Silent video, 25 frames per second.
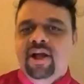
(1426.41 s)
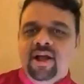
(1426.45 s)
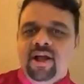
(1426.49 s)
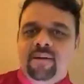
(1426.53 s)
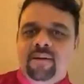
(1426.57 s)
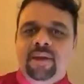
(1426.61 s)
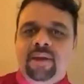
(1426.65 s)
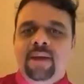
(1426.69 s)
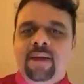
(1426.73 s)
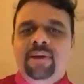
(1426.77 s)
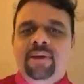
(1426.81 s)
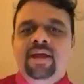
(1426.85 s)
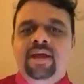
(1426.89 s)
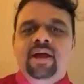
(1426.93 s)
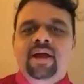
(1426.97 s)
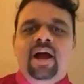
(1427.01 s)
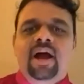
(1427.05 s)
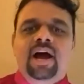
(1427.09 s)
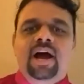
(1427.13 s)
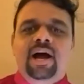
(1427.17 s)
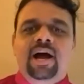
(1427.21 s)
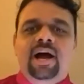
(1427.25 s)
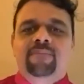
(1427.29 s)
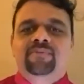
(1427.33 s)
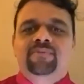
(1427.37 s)
Maybe
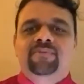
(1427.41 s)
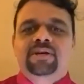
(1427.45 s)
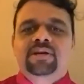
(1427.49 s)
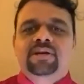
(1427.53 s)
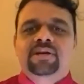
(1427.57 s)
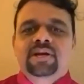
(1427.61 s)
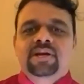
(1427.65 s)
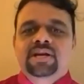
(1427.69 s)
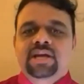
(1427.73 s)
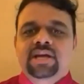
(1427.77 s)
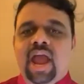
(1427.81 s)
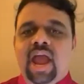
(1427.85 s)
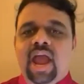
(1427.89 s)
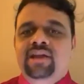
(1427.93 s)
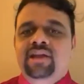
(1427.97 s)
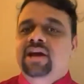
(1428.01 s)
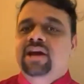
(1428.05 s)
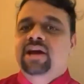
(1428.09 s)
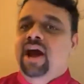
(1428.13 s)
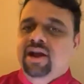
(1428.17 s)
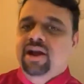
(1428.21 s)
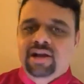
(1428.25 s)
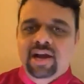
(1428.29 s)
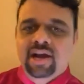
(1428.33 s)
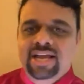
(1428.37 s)
uh,
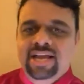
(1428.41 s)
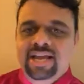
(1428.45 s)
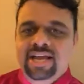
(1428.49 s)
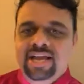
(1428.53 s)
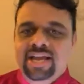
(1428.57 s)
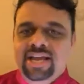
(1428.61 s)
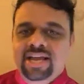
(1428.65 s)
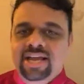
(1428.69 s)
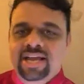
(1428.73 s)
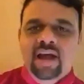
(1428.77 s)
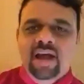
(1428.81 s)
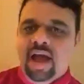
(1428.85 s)
800 years.